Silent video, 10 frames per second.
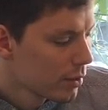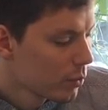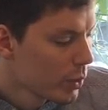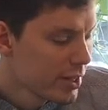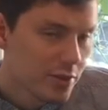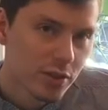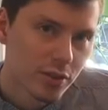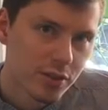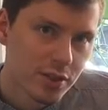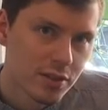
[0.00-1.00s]
when he
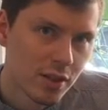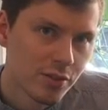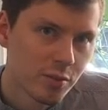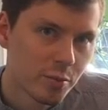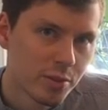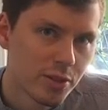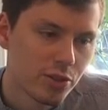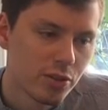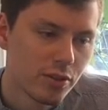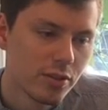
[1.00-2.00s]
started his London
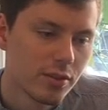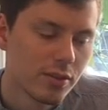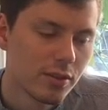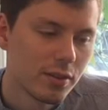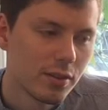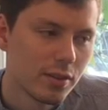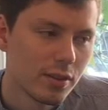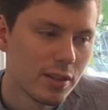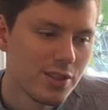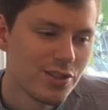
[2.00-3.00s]
position,
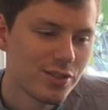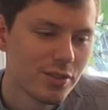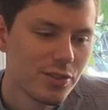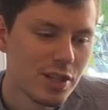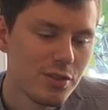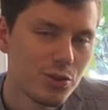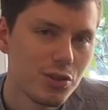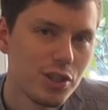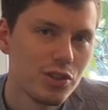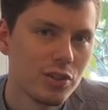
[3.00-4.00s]
he continued to
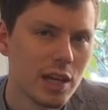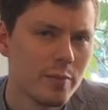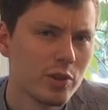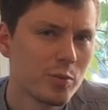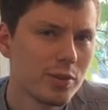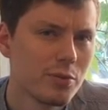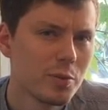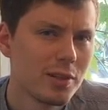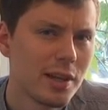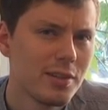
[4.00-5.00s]
teach in Cambridge, but he was a
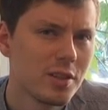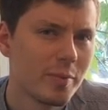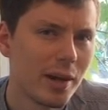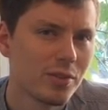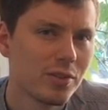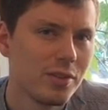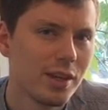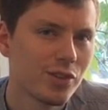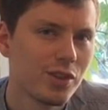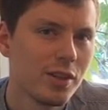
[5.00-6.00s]
bit lazy about it, and he
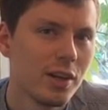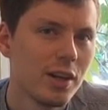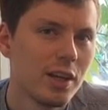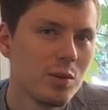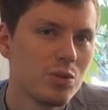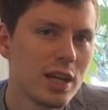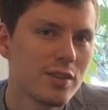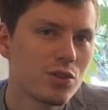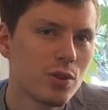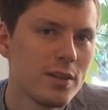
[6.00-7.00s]
actually, he would take
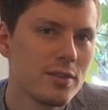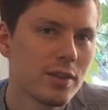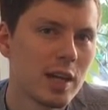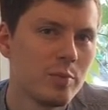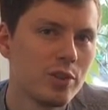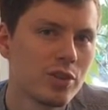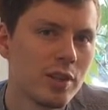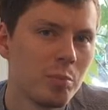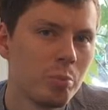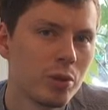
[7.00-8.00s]
the train to Cambridge and
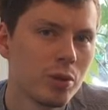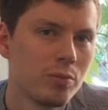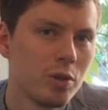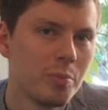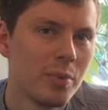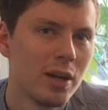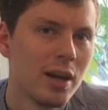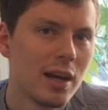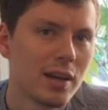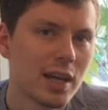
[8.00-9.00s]
then book a room
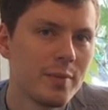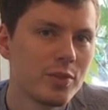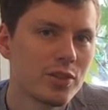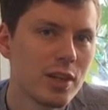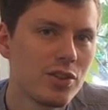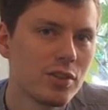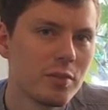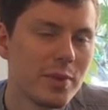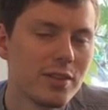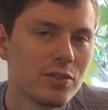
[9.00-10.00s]
at Cambridge Station
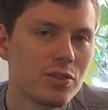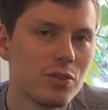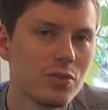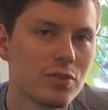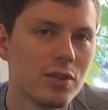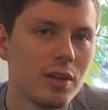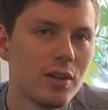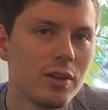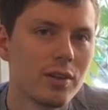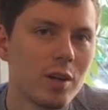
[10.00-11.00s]
and make the students
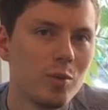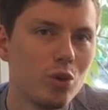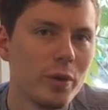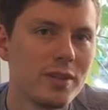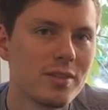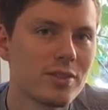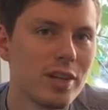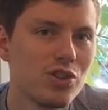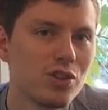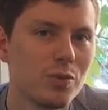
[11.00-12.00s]
come all the way to the
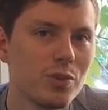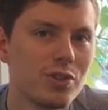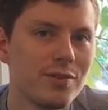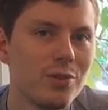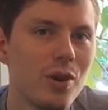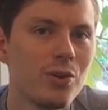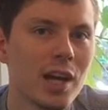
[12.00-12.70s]
station, which if you know